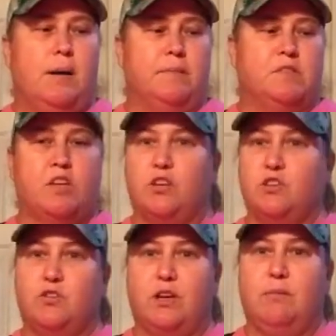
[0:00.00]

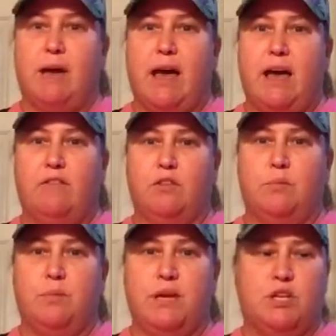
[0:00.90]
sunscreen bag for the
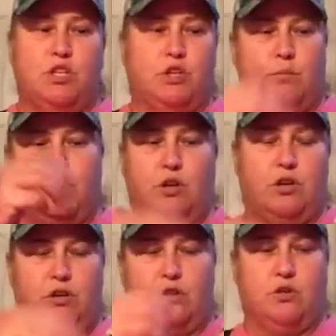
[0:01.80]
beach, you know, put all
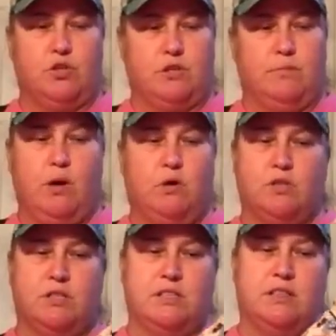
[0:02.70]
your lotions and
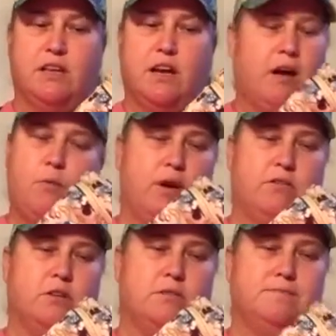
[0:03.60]
potions in there,
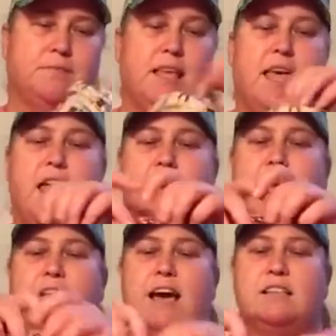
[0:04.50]
whatever.
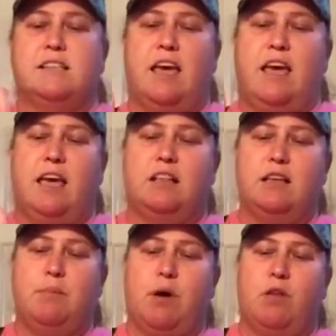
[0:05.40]
It has a
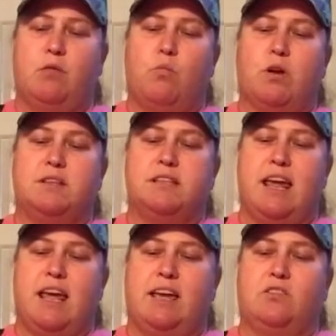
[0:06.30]
clip on the one
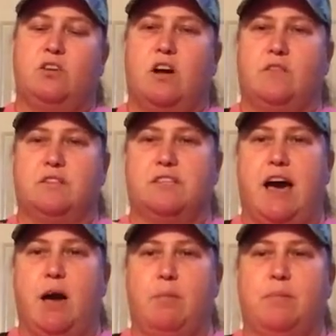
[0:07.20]
handle on the
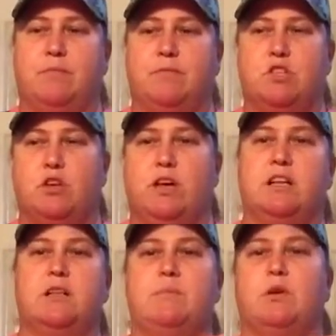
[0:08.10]
top, so you can
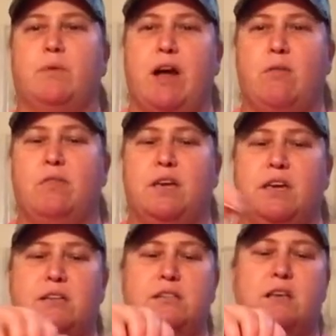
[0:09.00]
clip it around
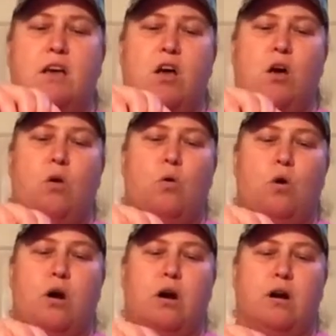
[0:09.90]
things
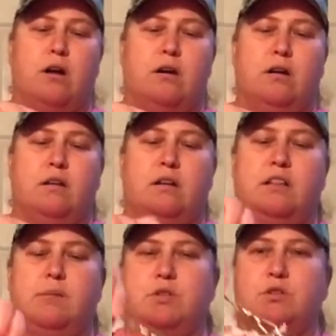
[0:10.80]
or
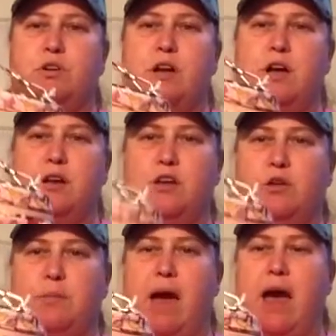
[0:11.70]
clip it to another
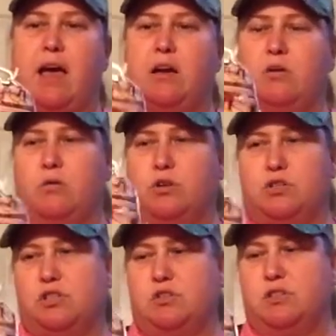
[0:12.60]
bag or
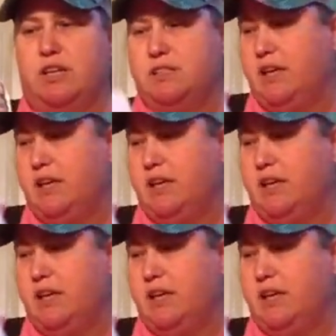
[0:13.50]
just use it as a